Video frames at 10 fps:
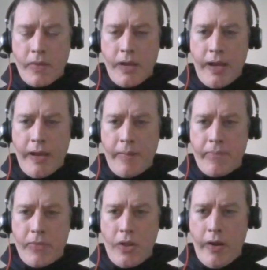
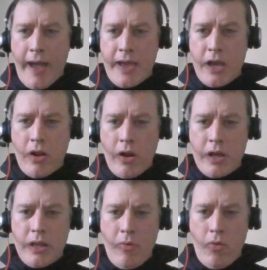like 8
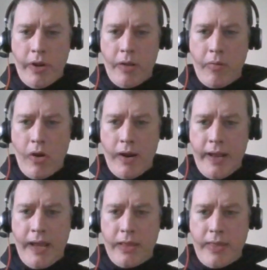o'clock in the morning. We've got a
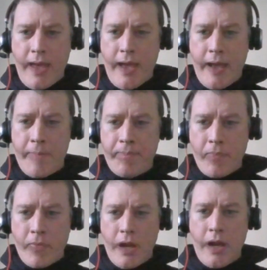lead there.
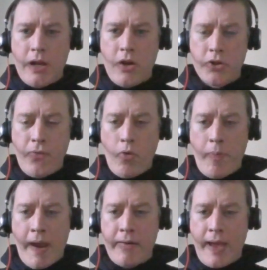Costs
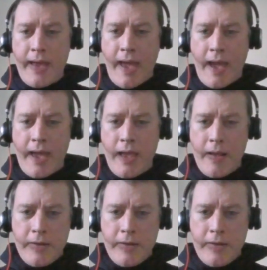£4.88.